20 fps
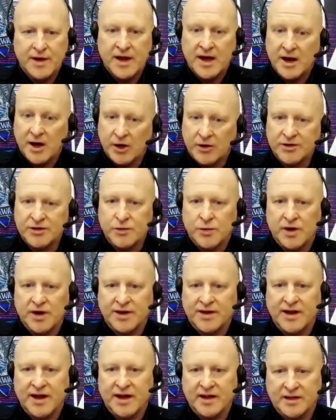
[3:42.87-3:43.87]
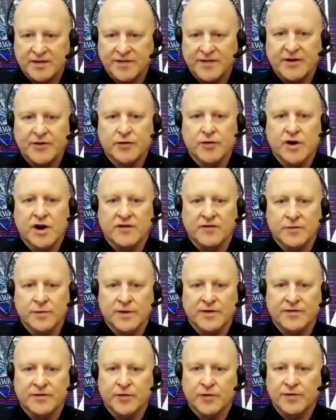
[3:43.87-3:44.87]
And I also want to thank the federal
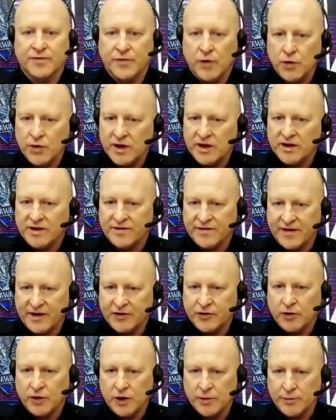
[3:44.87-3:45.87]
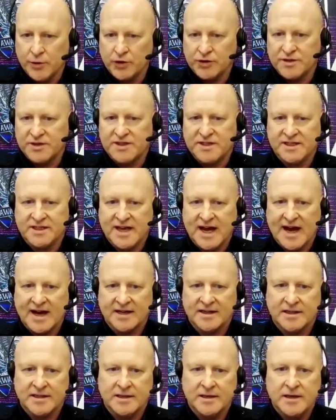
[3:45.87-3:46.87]
government for invoking the Federal Emergencies
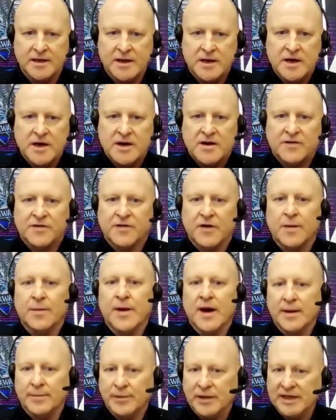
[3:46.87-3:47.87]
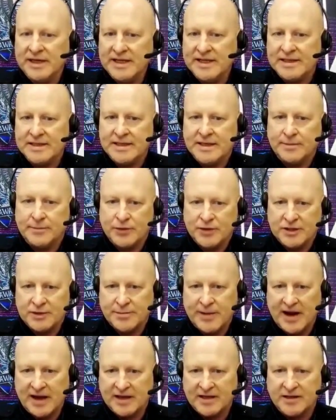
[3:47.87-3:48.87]
Act. From a policing
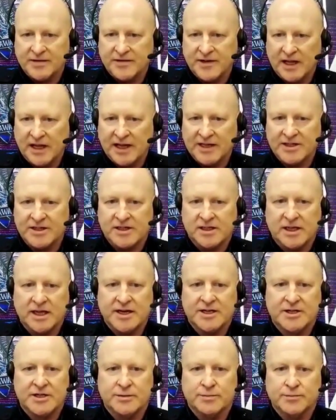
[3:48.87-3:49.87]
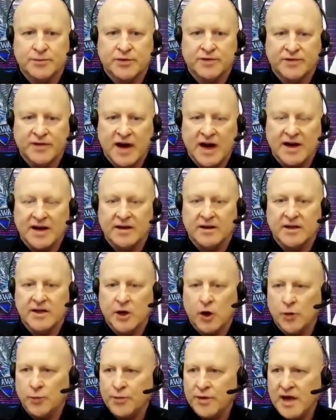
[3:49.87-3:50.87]
perspective, the legislation provided the
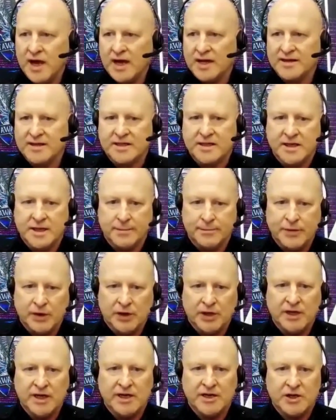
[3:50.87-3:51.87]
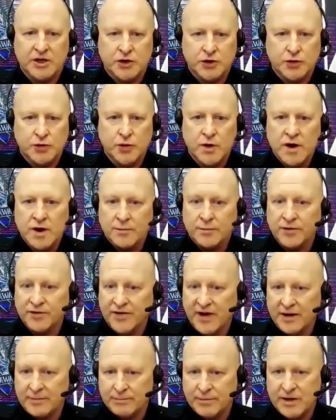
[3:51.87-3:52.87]
OPS the ability to
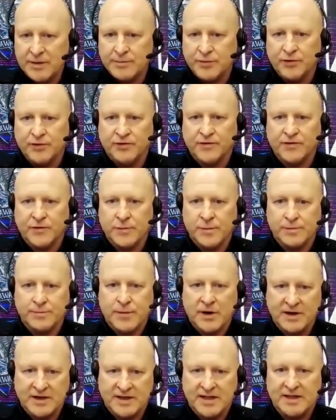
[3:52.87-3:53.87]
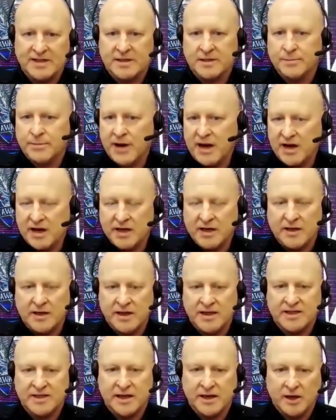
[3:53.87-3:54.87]
prevent people from participating in
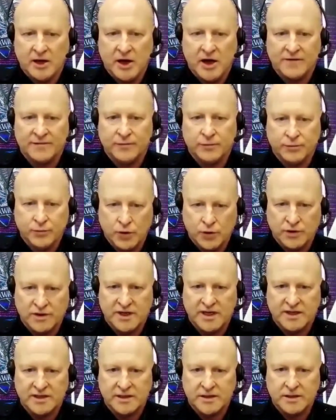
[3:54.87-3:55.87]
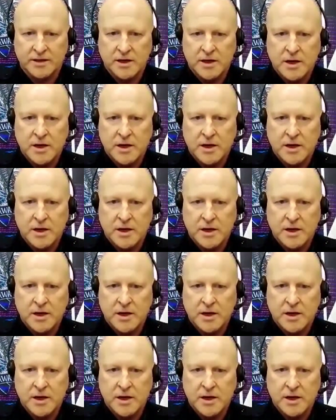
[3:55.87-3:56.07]
this unlawful protest,